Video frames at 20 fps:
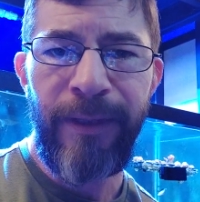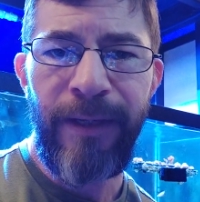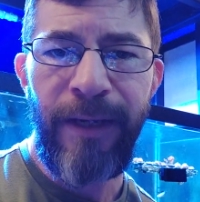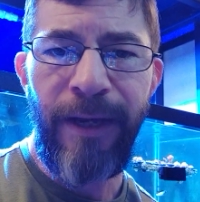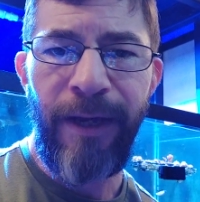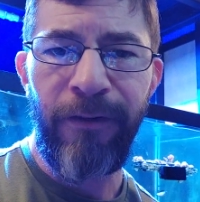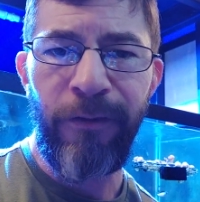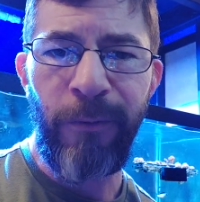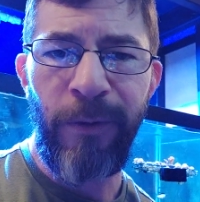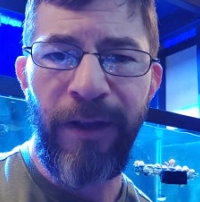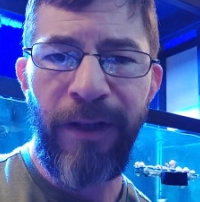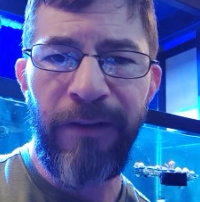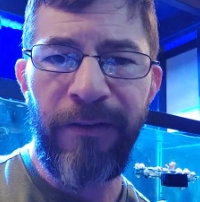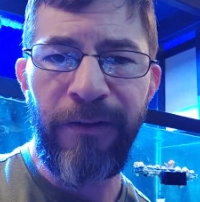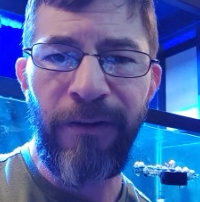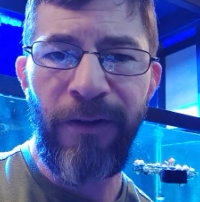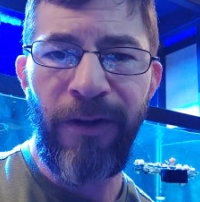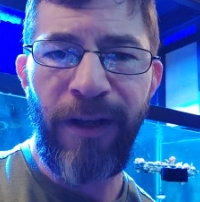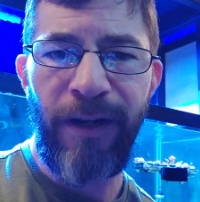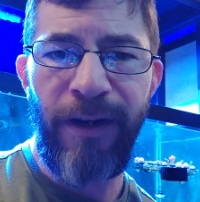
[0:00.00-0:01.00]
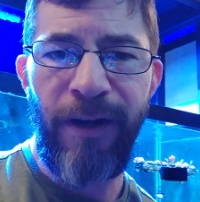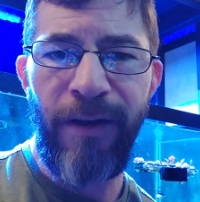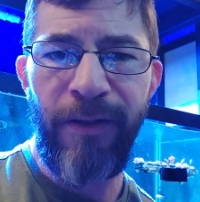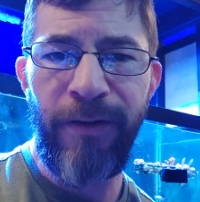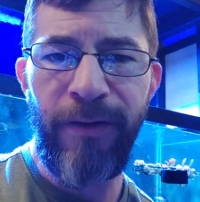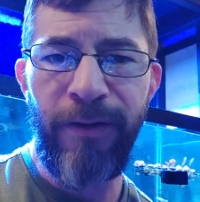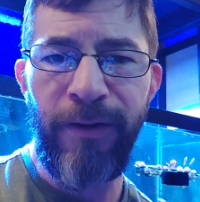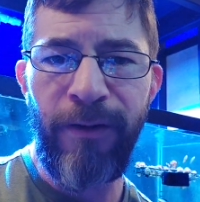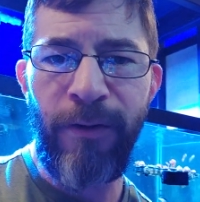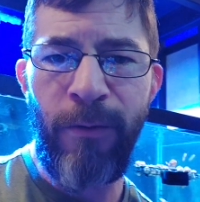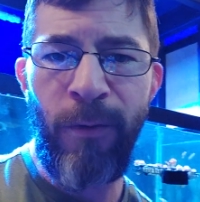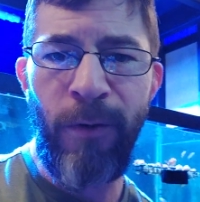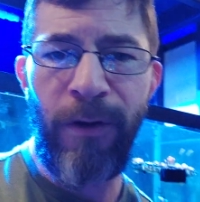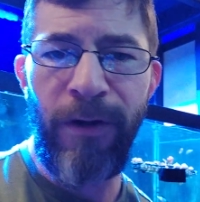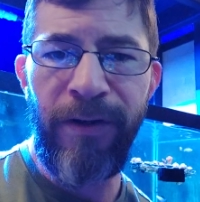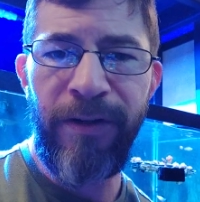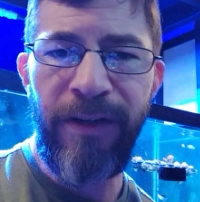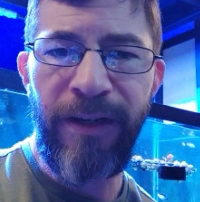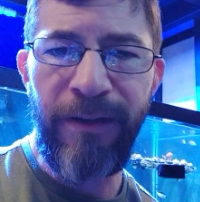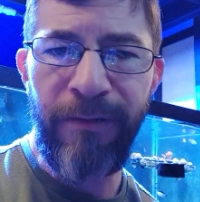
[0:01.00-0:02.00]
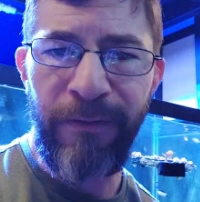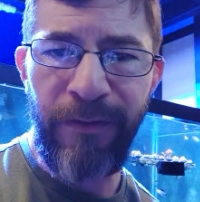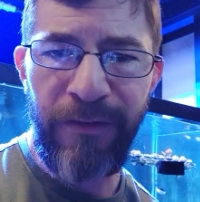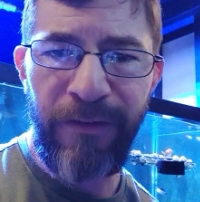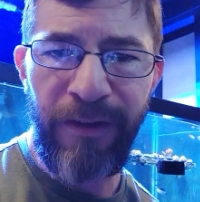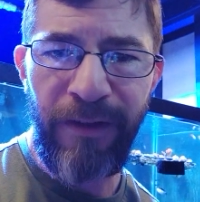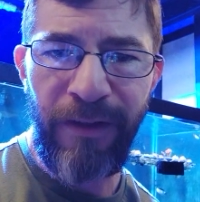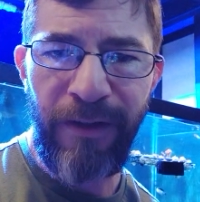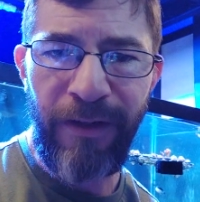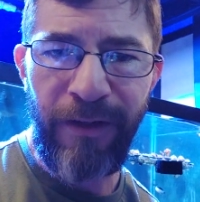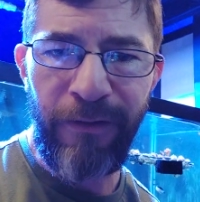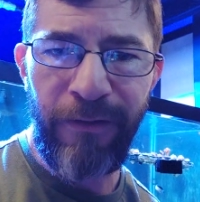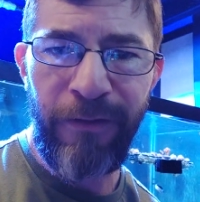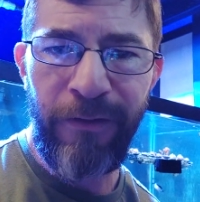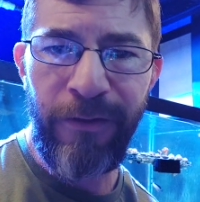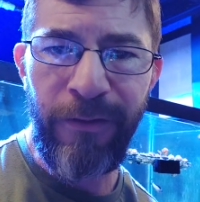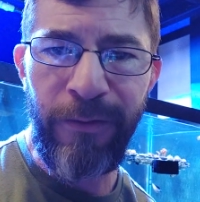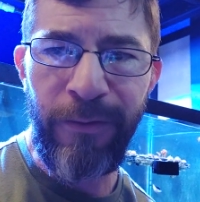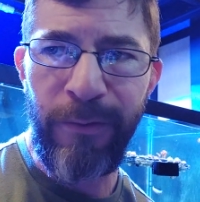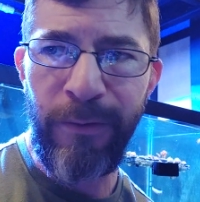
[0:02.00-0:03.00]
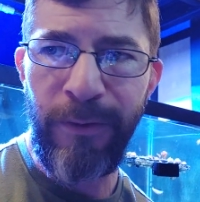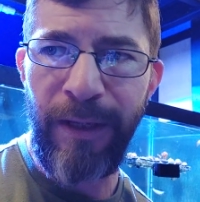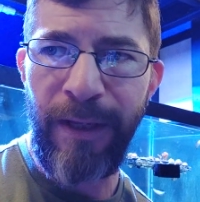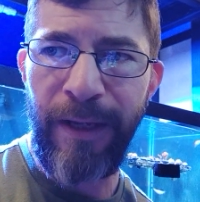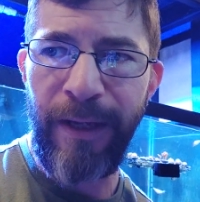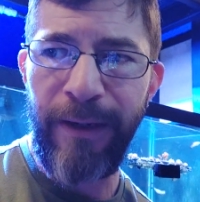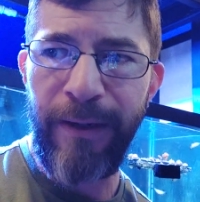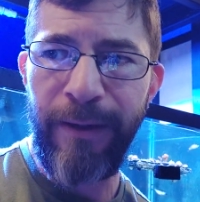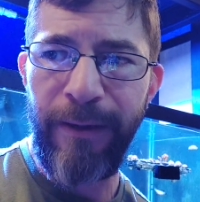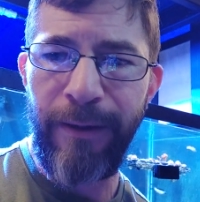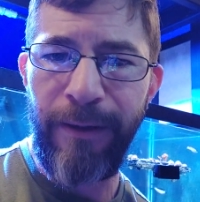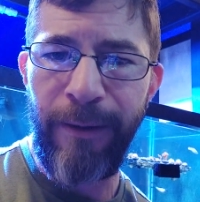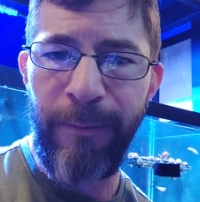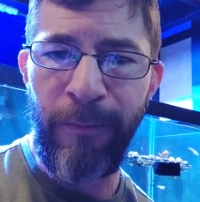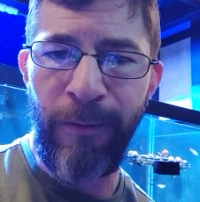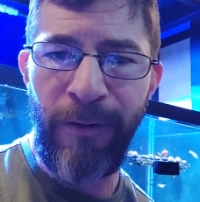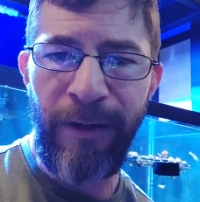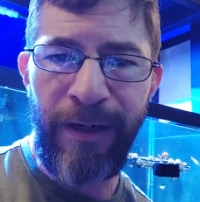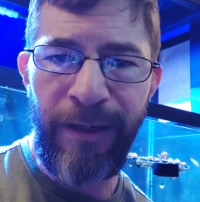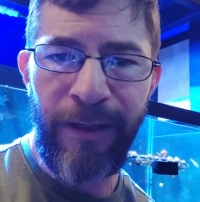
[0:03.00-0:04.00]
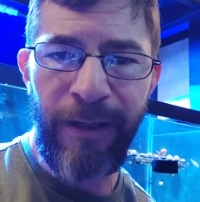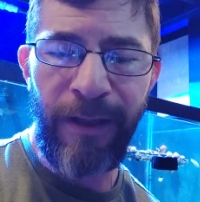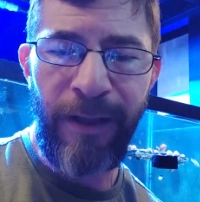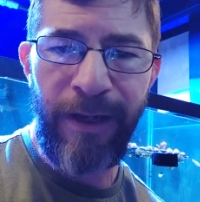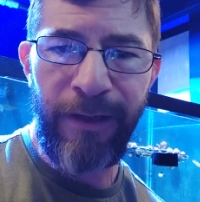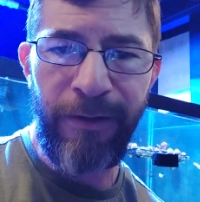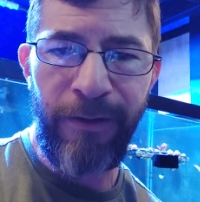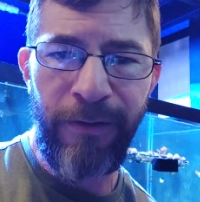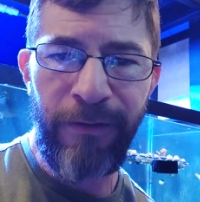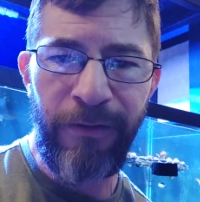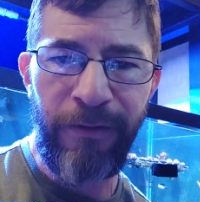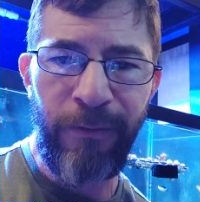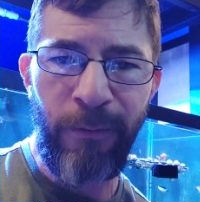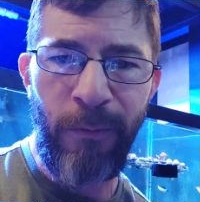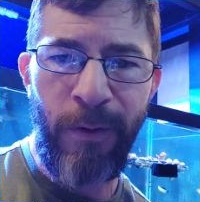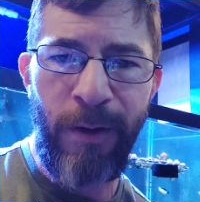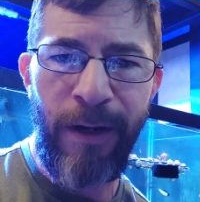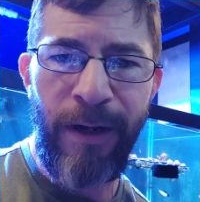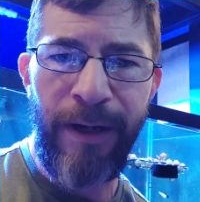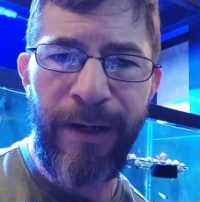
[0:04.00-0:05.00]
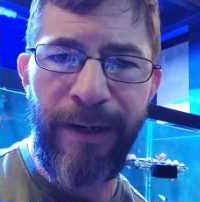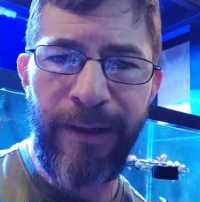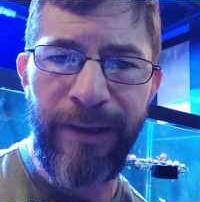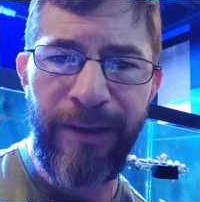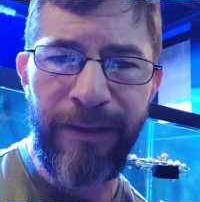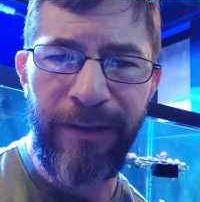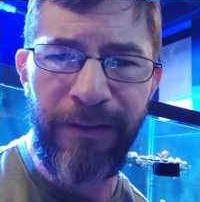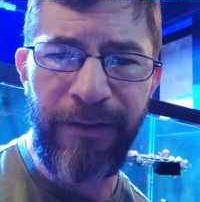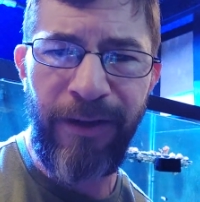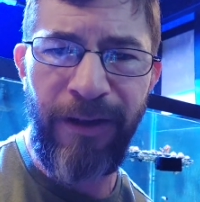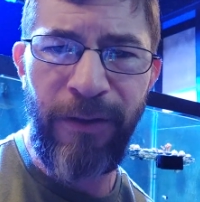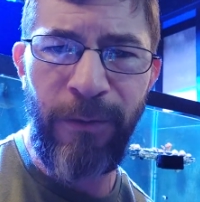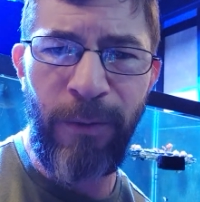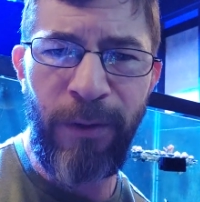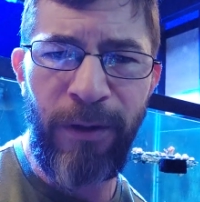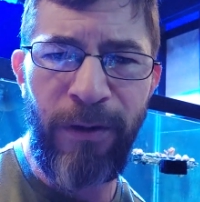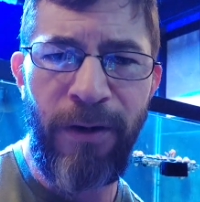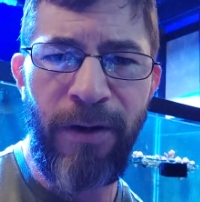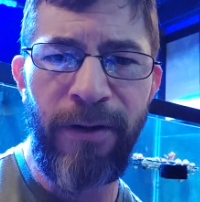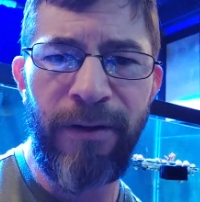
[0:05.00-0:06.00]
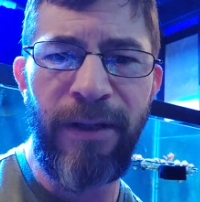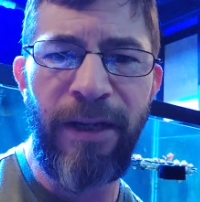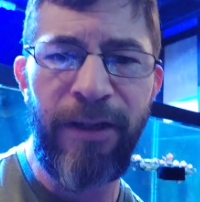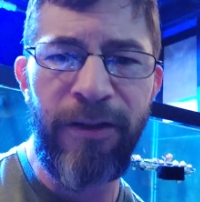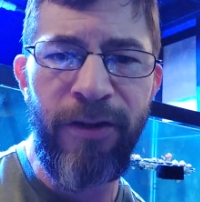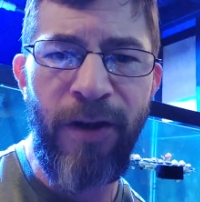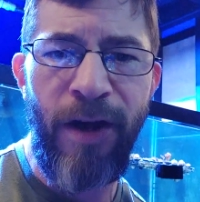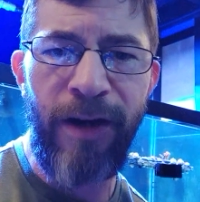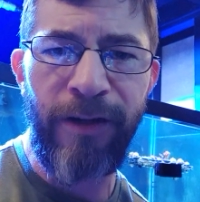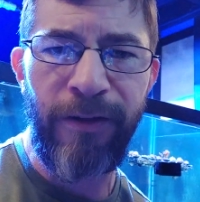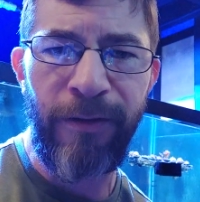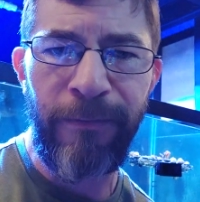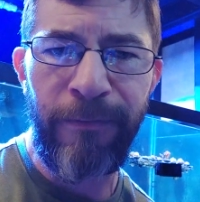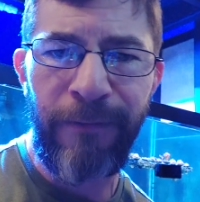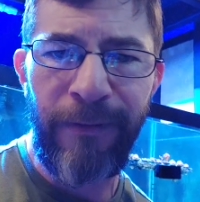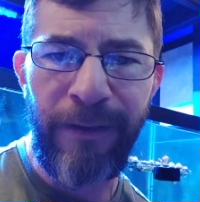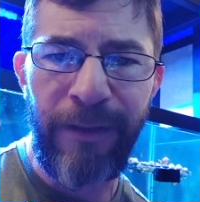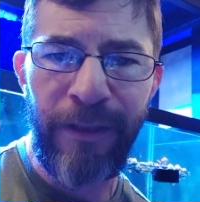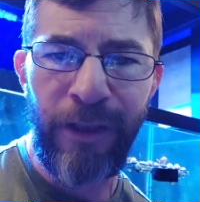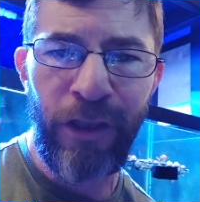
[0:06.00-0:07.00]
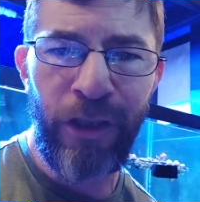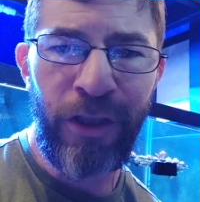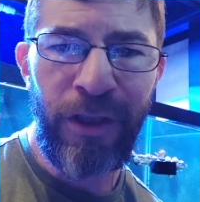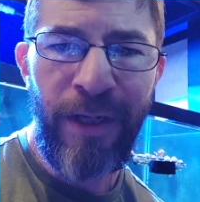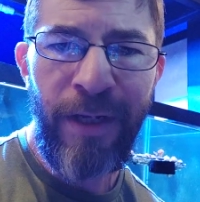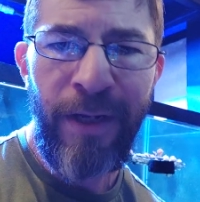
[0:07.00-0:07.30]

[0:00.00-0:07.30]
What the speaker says: as well as look at other quarantine facilities too, like Marine Collectors is one. I think there's another one called like Dr. Fish.